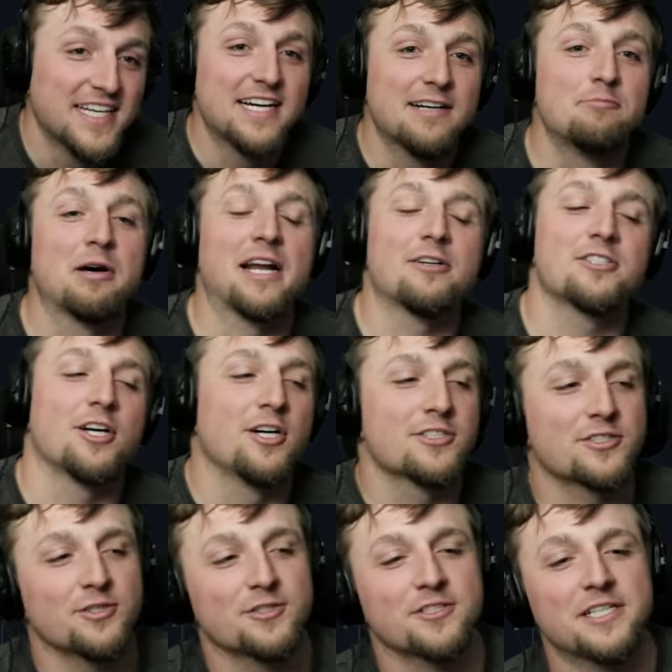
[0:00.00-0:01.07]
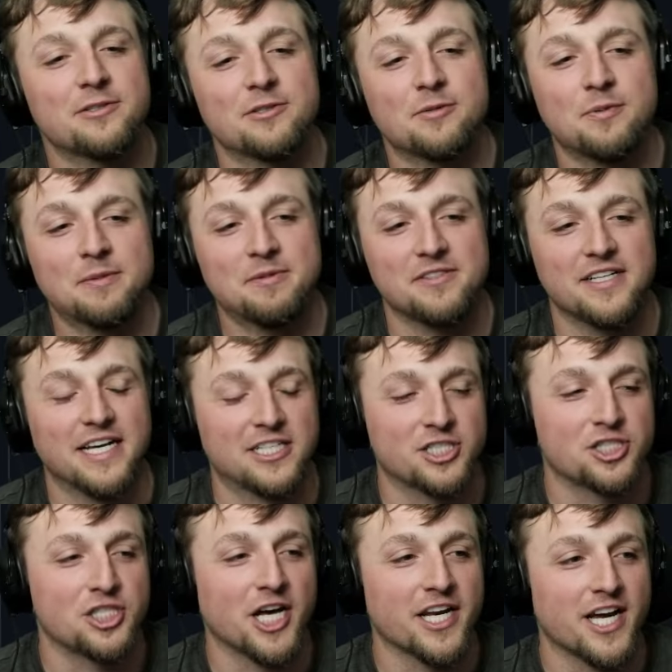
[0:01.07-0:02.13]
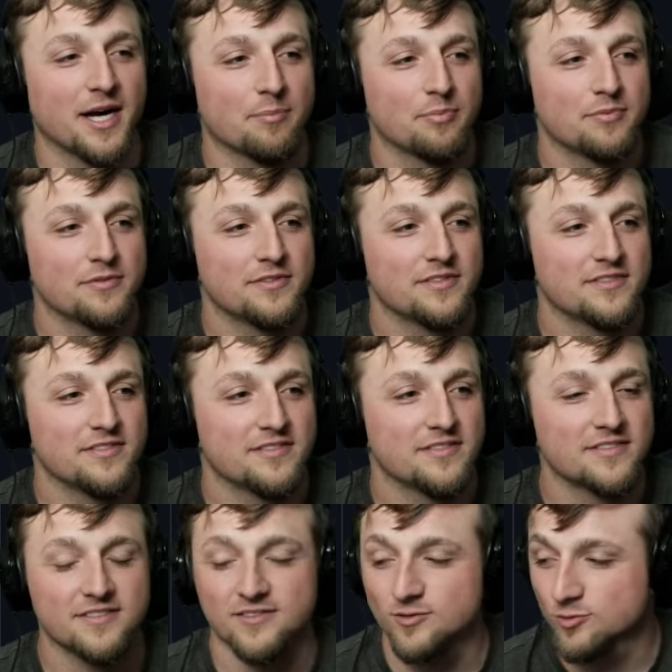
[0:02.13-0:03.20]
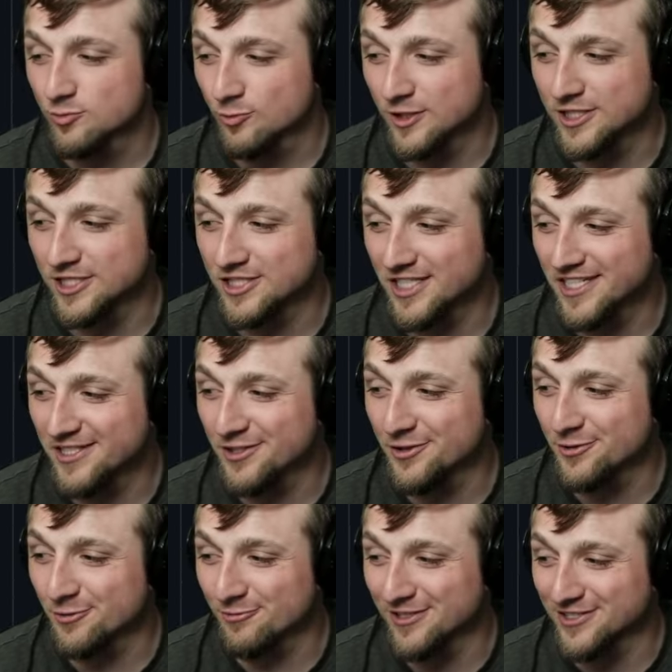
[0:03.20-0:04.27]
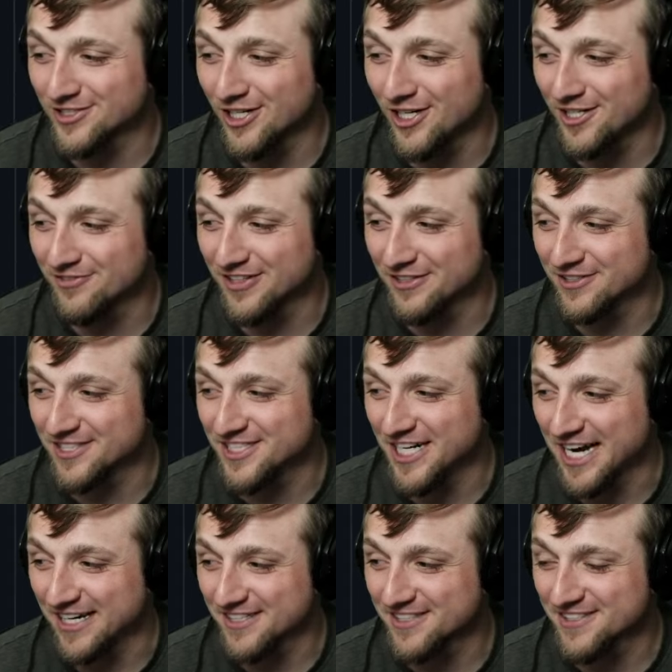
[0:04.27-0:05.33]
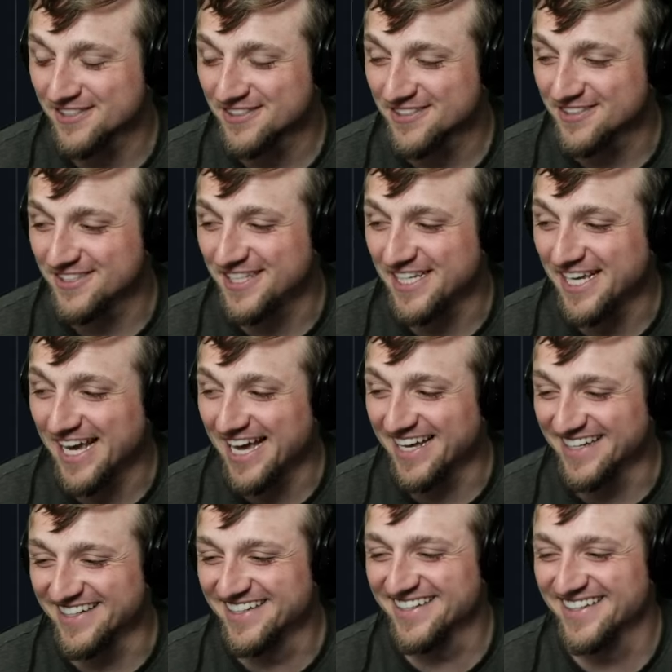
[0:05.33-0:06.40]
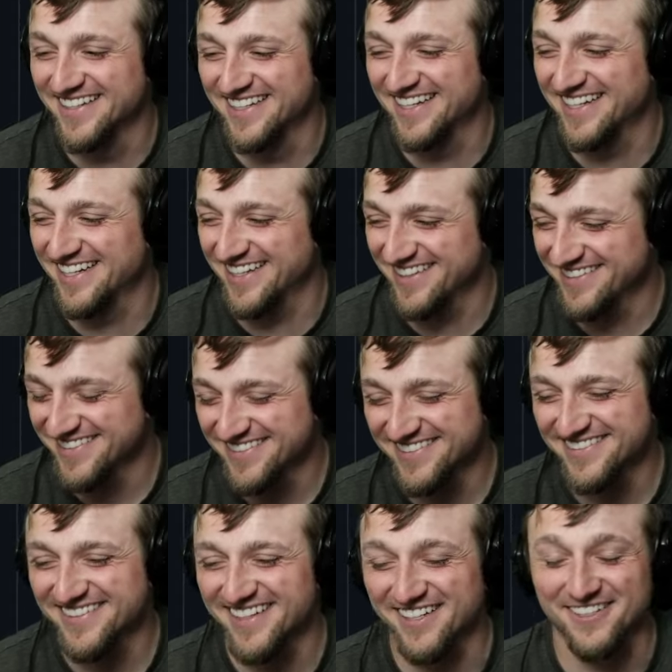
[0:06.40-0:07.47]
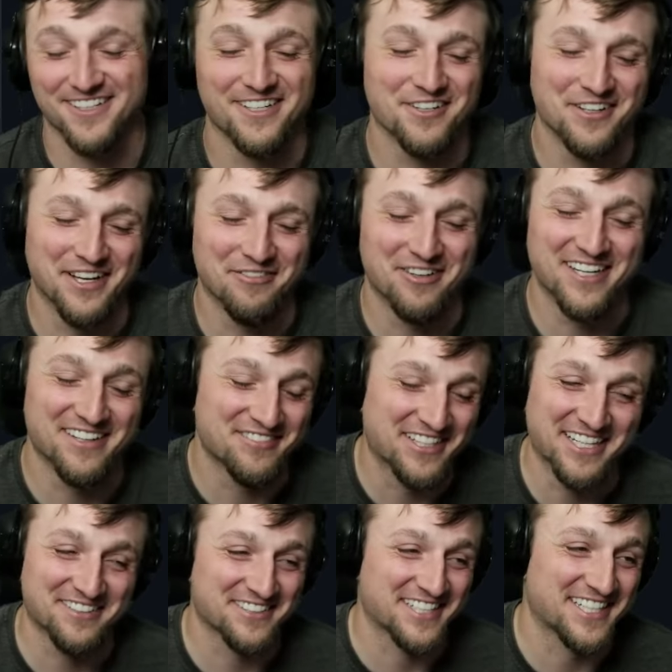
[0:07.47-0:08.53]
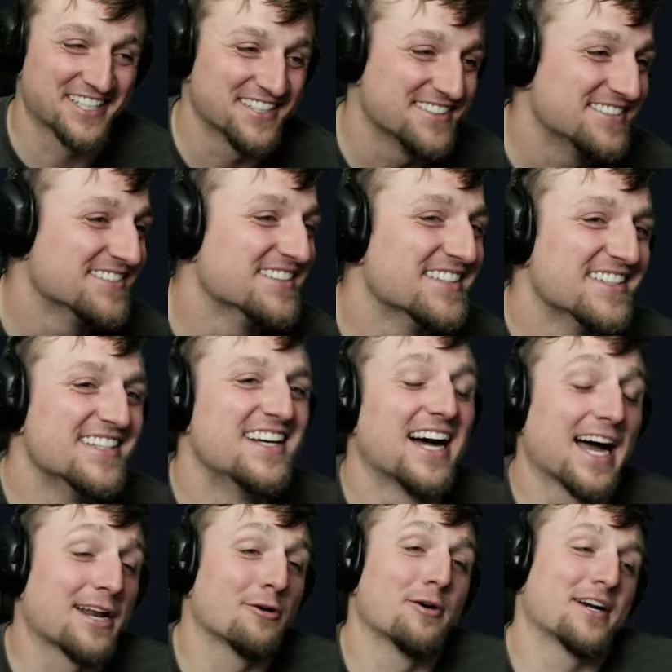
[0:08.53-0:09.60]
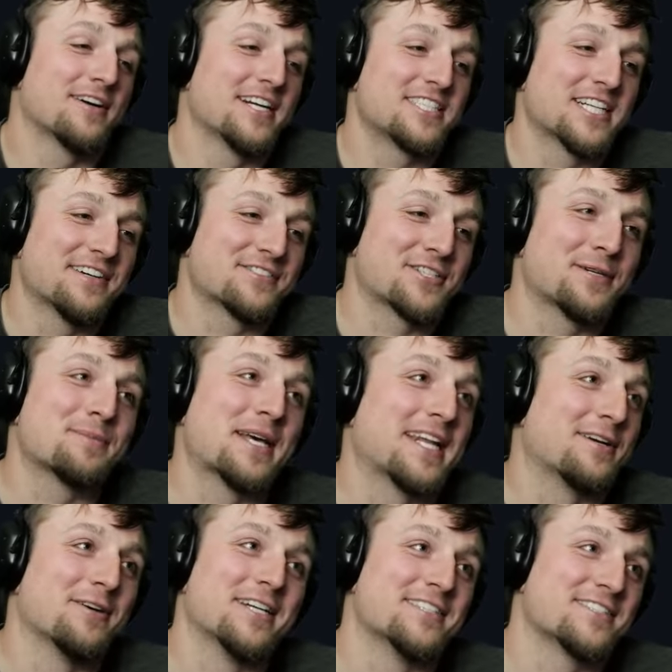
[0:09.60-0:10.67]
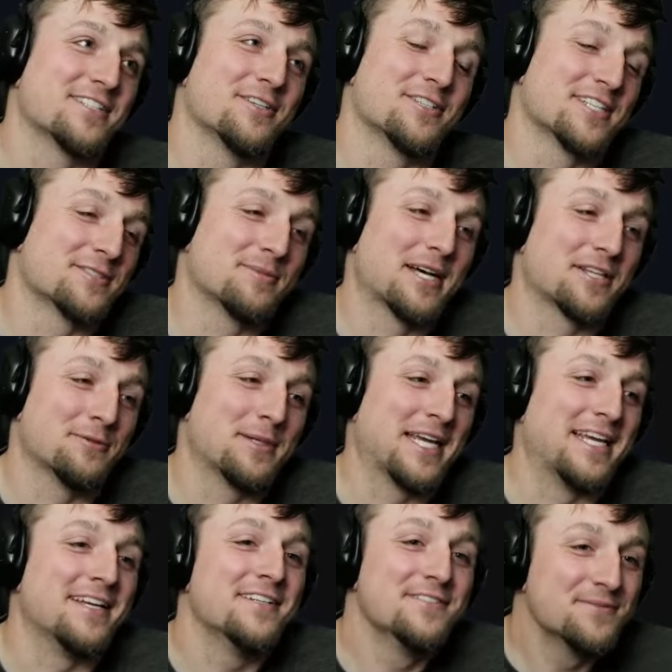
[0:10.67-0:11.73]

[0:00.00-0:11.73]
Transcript: But I was also agreeing with the people like, shut up. We're just going to do resolve and reject. The end. You're like, okay, whatever. I don't care. I don't want to write JavaScript anyways, so it doesn't bother me.